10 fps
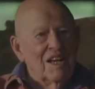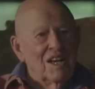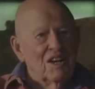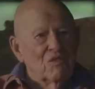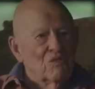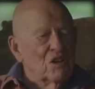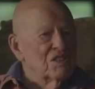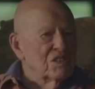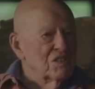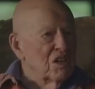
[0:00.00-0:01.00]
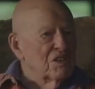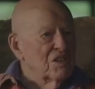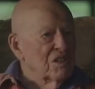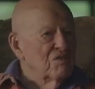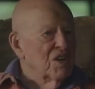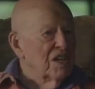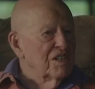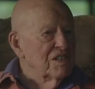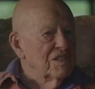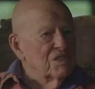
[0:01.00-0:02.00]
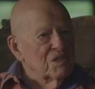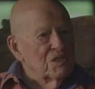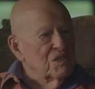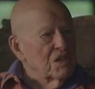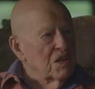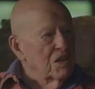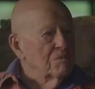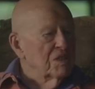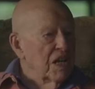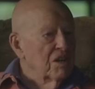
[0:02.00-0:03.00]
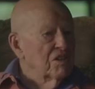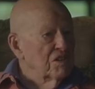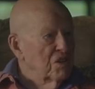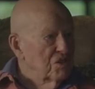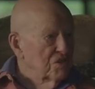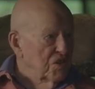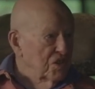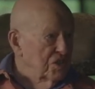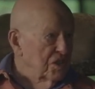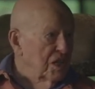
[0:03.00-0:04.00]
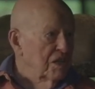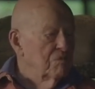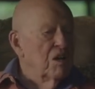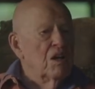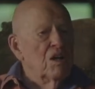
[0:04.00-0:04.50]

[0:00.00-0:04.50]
Uh, Ross's uncle invited us to his club down in those very same